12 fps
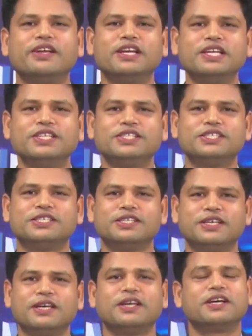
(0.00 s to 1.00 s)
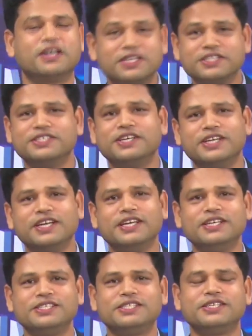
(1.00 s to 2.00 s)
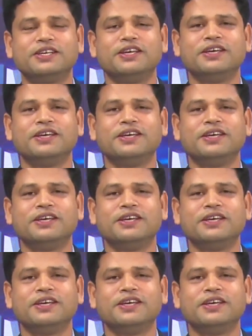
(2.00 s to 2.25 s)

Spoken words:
English, Canadian English,